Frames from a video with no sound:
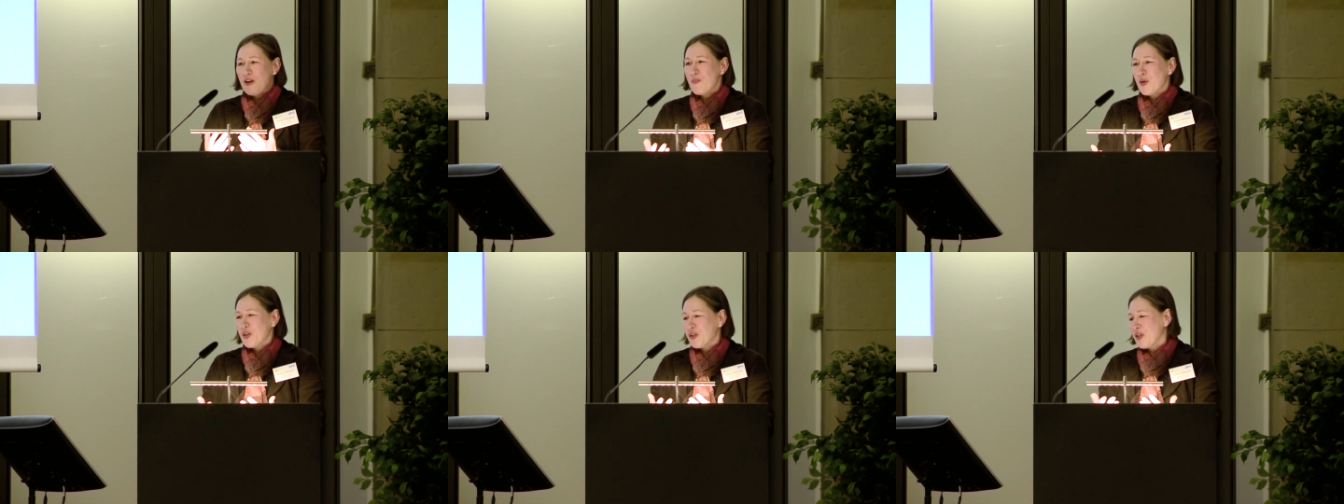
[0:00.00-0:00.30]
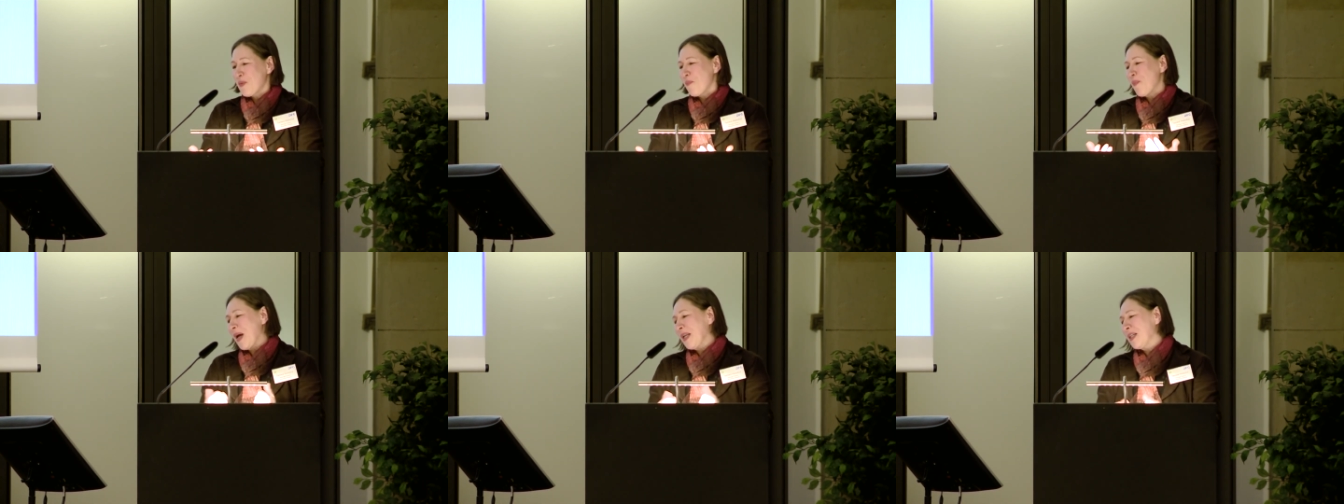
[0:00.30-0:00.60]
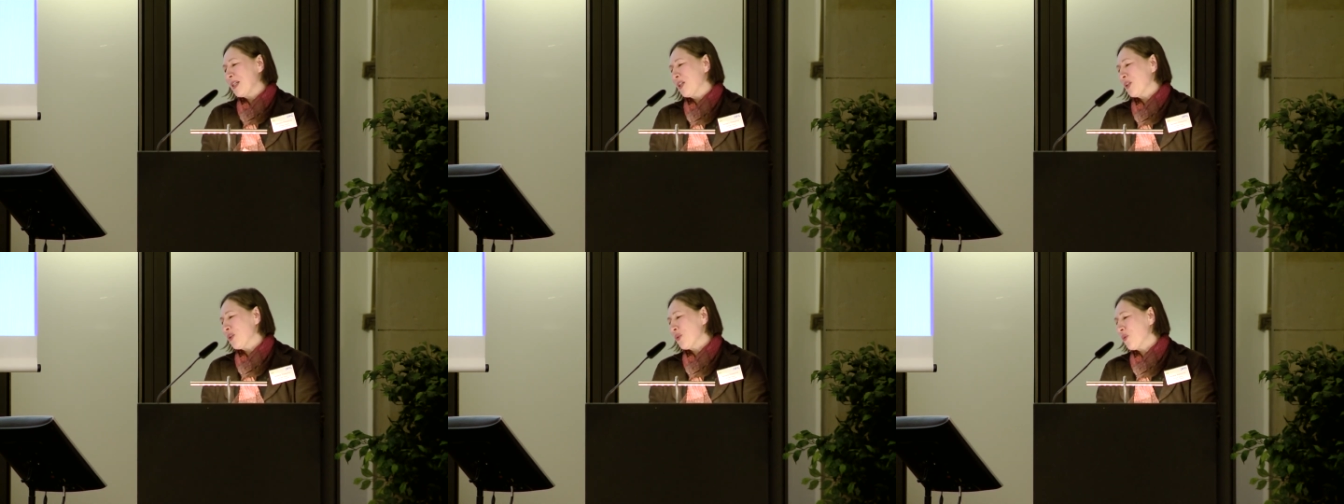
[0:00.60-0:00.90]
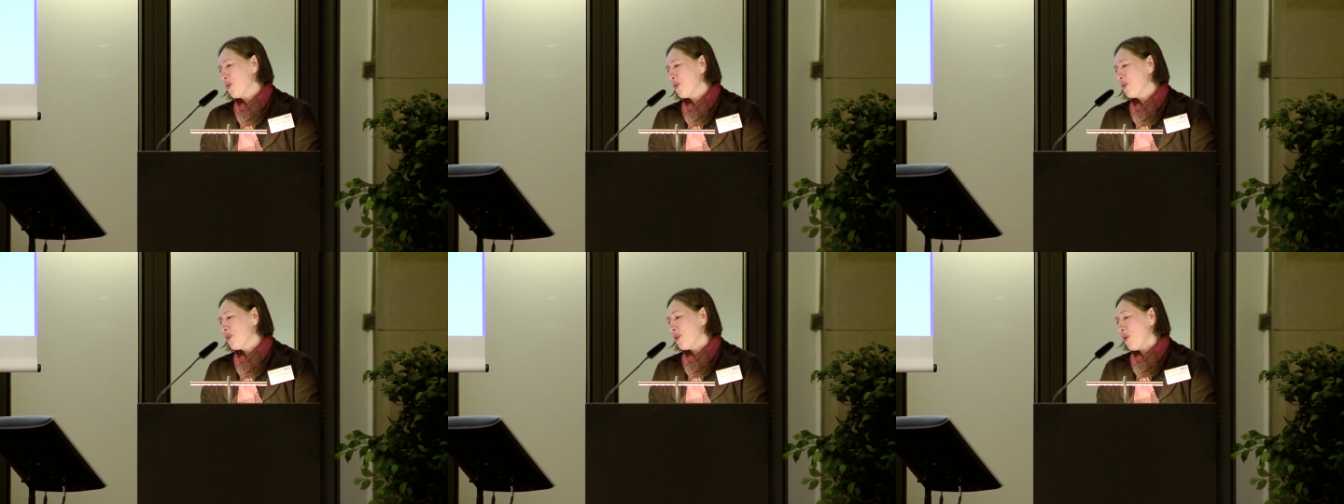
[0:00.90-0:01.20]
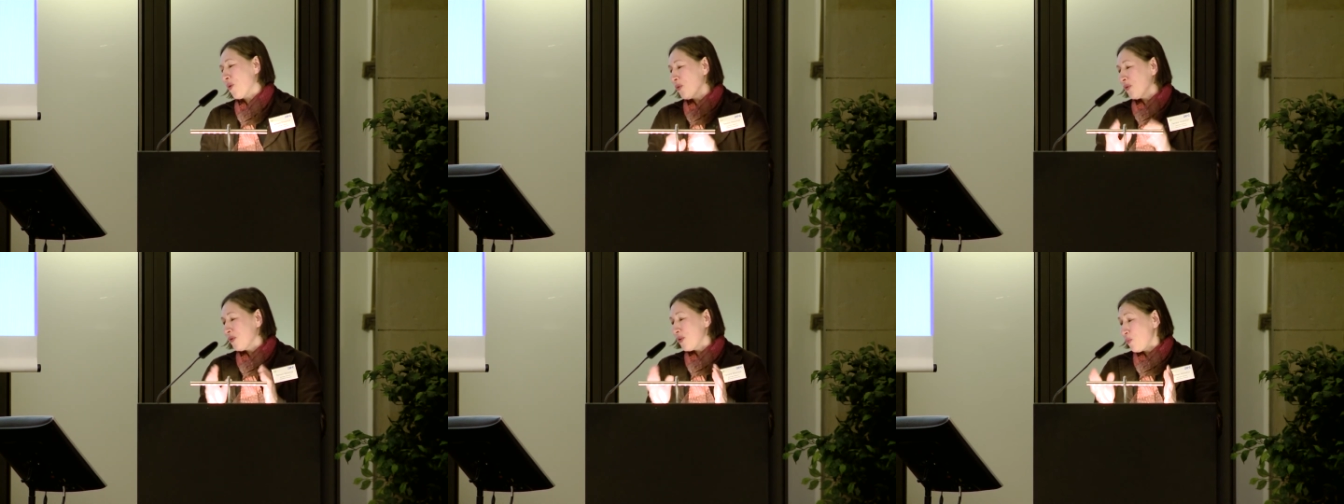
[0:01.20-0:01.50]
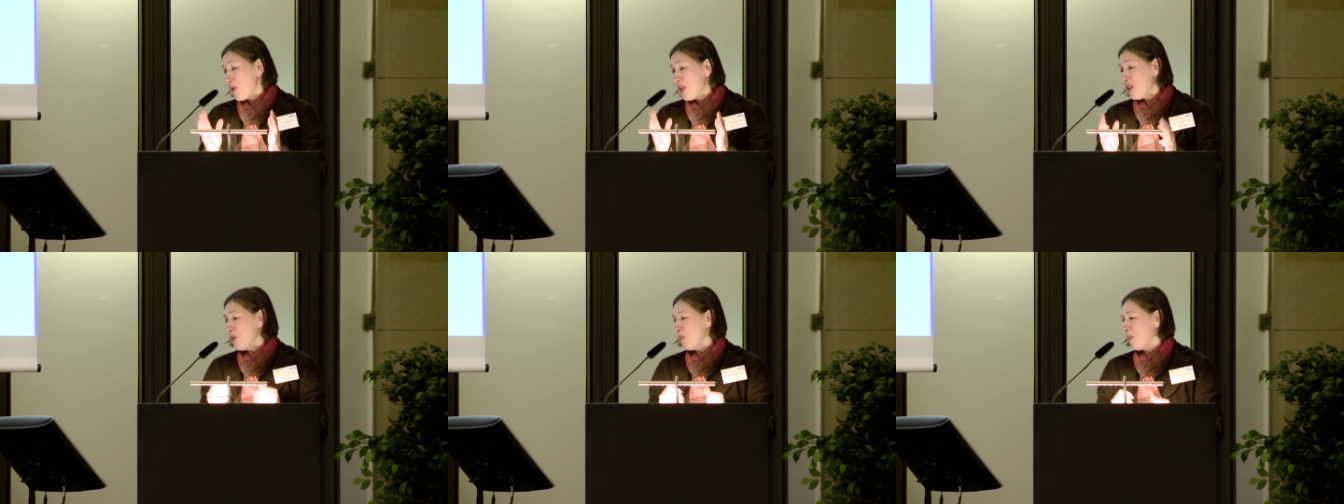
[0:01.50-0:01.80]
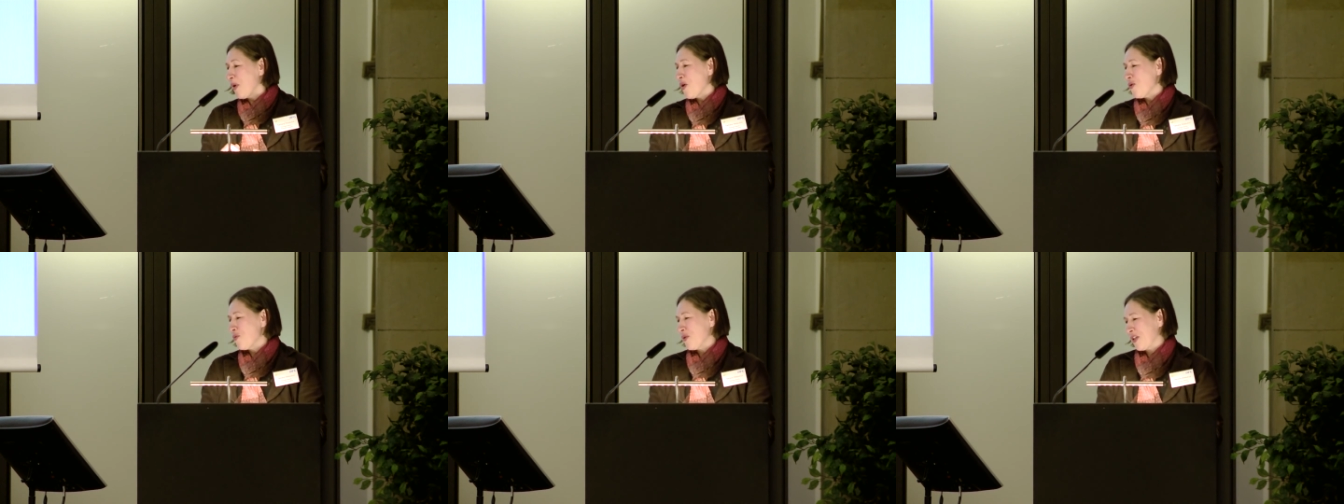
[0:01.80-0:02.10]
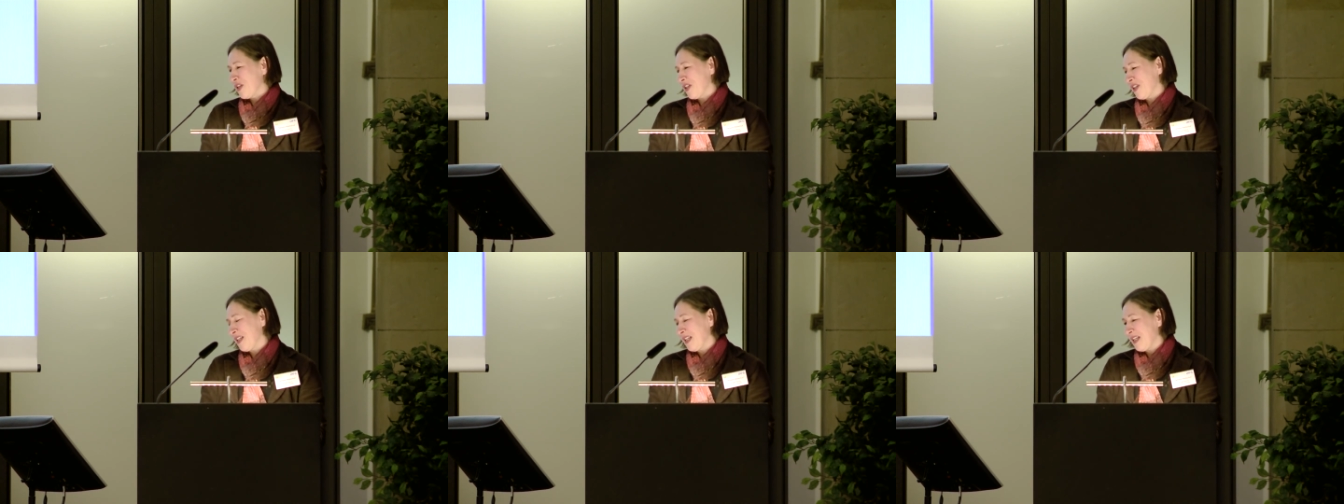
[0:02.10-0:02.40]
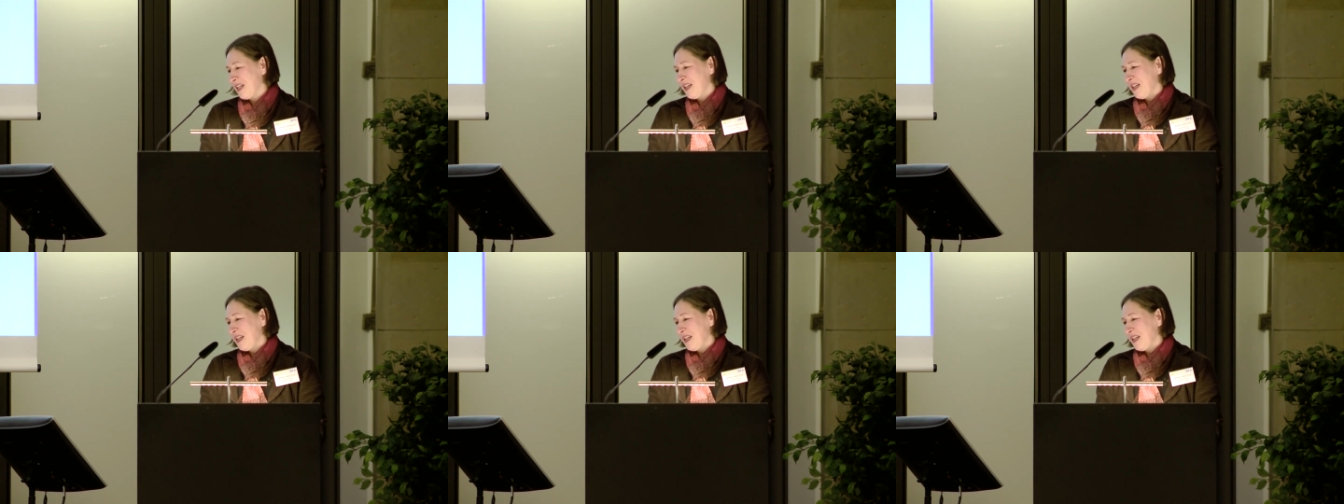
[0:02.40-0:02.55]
much dependent on, on the whistleblowers.